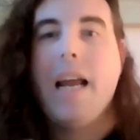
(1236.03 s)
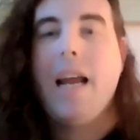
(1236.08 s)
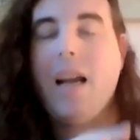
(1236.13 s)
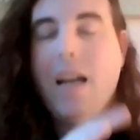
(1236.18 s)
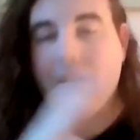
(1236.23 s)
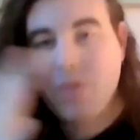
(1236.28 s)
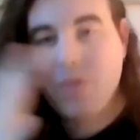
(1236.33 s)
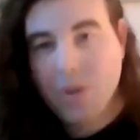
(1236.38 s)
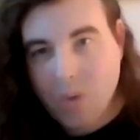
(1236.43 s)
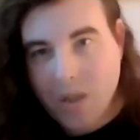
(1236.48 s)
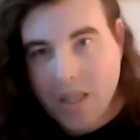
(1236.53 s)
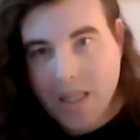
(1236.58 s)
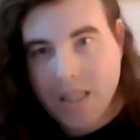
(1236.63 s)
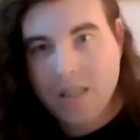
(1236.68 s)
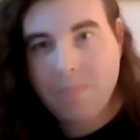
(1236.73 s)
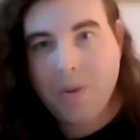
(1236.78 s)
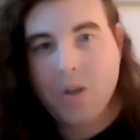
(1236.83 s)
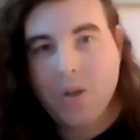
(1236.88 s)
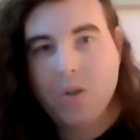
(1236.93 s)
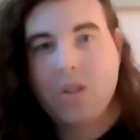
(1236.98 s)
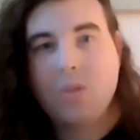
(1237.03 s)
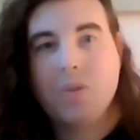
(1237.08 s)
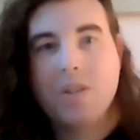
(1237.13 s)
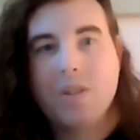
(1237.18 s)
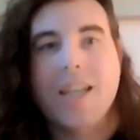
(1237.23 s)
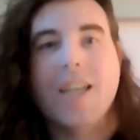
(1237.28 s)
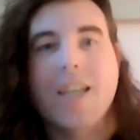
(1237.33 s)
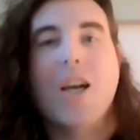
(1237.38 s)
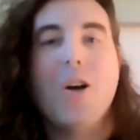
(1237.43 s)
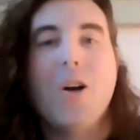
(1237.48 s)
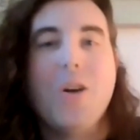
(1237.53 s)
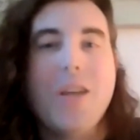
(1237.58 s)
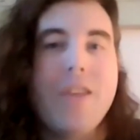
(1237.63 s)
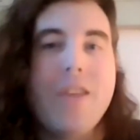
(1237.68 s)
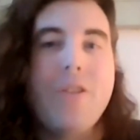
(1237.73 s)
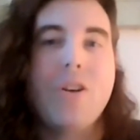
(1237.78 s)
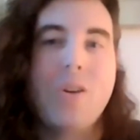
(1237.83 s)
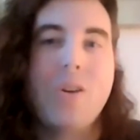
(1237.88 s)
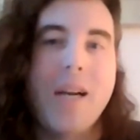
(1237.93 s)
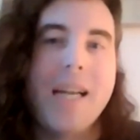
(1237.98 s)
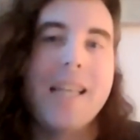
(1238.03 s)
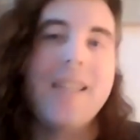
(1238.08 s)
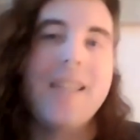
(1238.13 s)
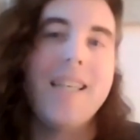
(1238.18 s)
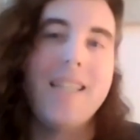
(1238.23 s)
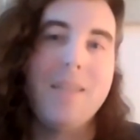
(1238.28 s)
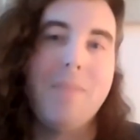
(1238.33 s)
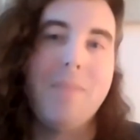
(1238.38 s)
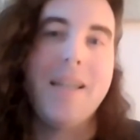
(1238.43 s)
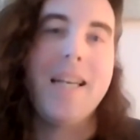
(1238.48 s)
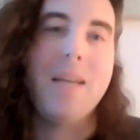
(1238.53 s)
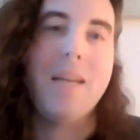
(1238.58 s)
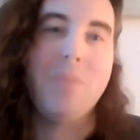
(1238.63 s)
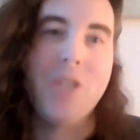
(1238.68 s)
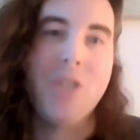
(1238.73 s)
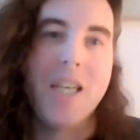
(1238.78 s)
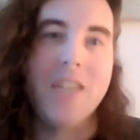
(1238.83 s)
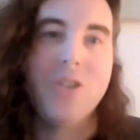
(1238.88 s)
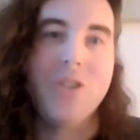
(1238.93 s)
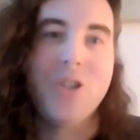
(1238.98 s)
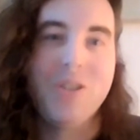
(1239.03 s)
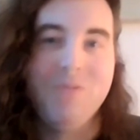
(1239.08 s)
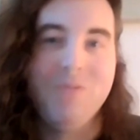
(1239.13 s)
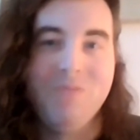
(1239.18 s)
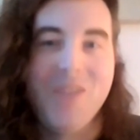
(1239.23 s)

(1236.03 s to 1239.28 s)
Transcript: Everyone I spoke to was like, oh yeah, they're great. They did my name change.